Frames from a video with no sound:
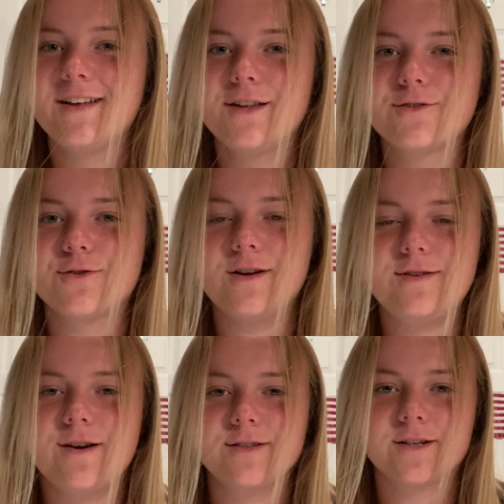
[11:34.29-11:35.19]
It's
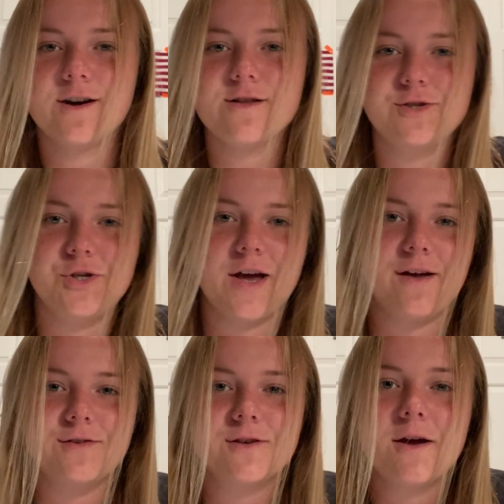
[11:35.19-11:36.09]
crazy how technology
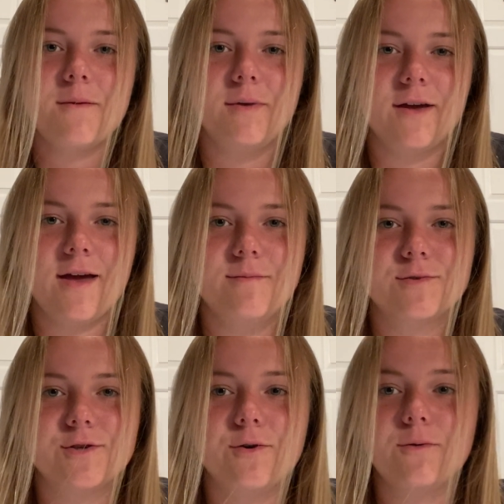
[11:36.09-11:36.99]
has become
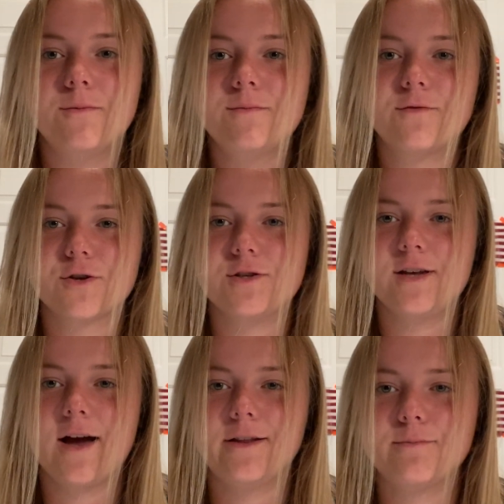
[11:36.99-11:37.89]
so
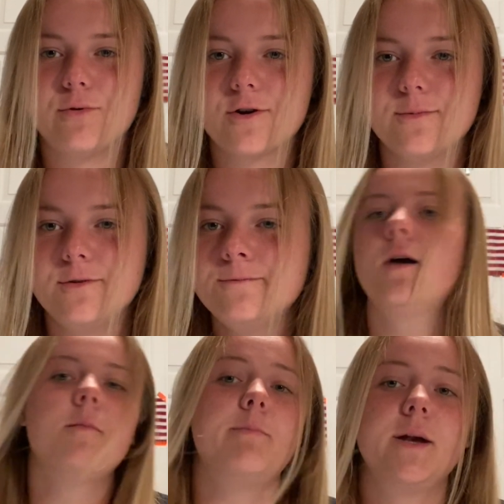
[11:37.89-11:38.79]
versatile and portable.
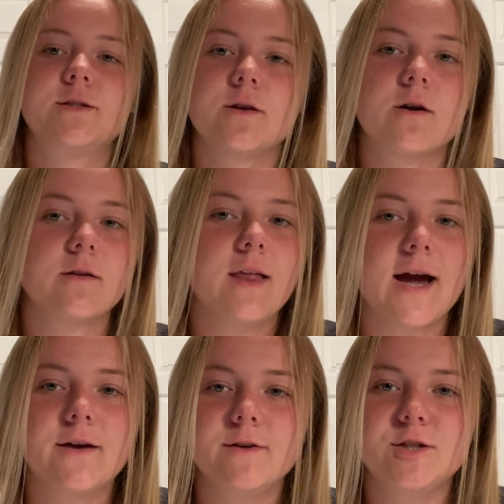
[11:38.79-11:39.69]
Based on our
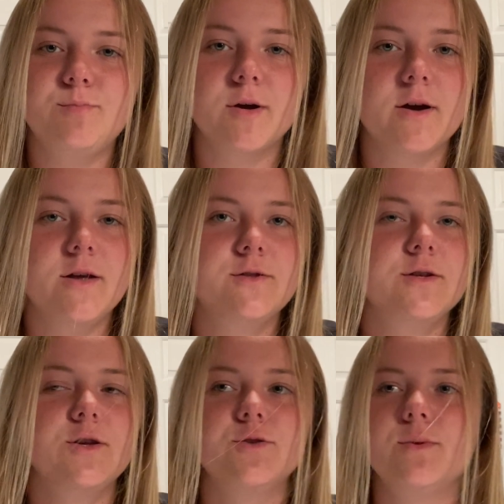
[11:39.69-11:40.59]
lack of
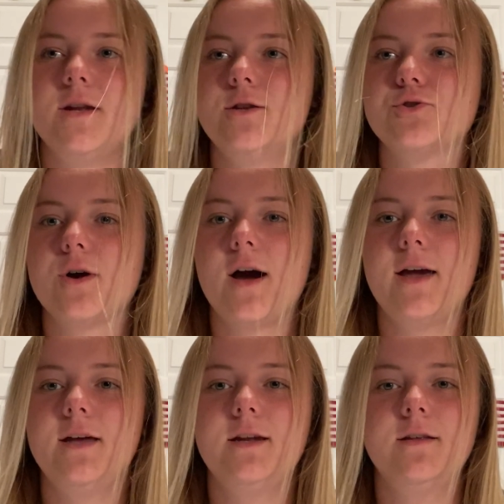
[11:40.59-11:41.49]
experiences, we didn't try
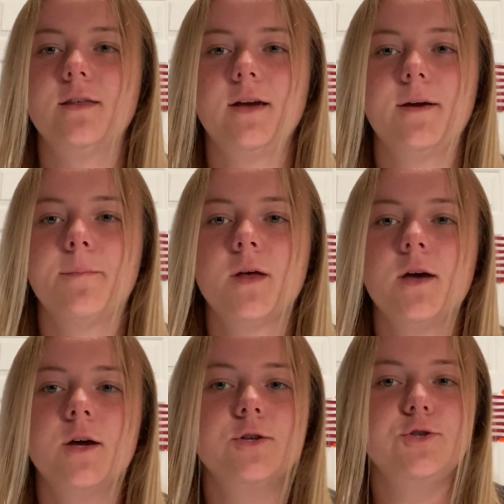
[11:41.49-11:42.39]
anything
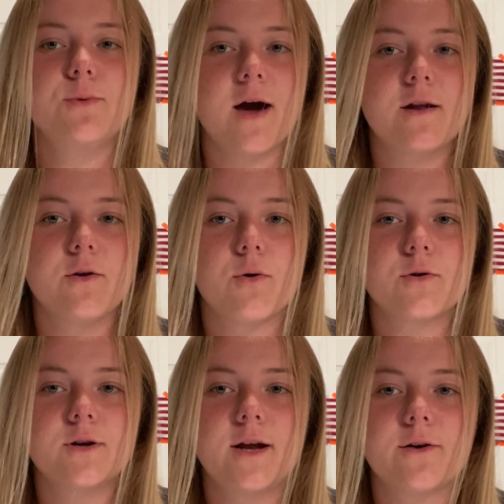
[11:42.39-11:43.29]
too out of the
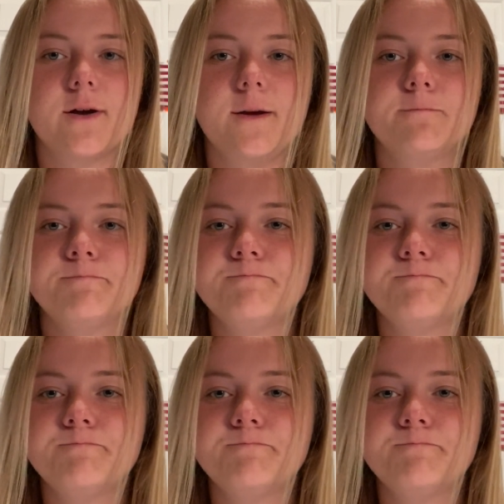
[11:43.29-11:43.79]
ordinary,